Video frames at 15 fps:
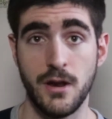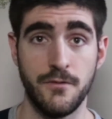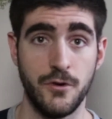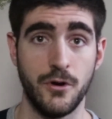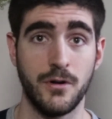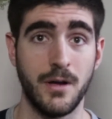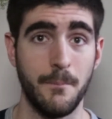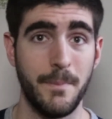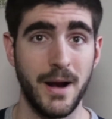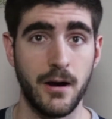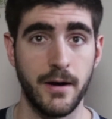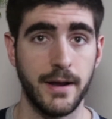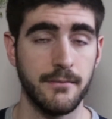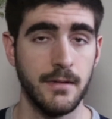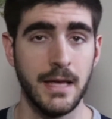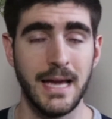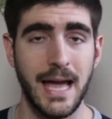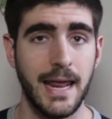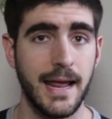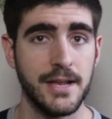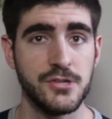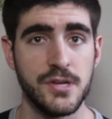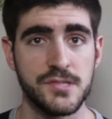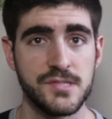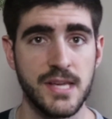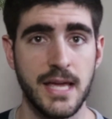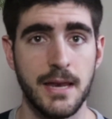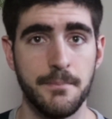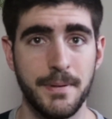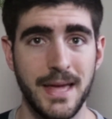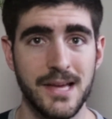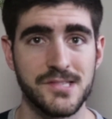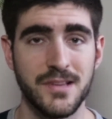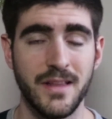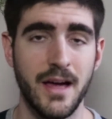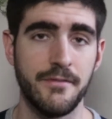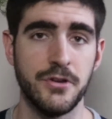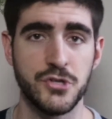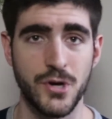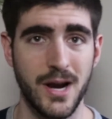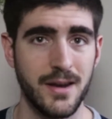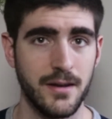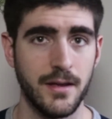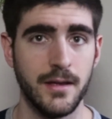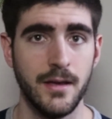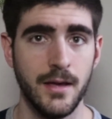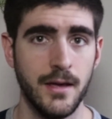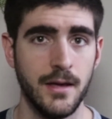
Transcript: if you're comparing NHSC and PSLF and trying to,